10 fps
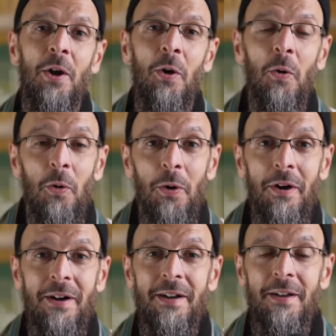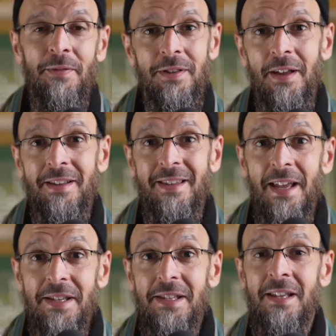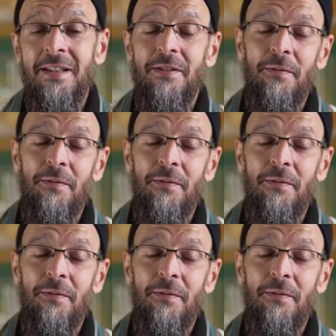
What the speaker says: or if Allah destined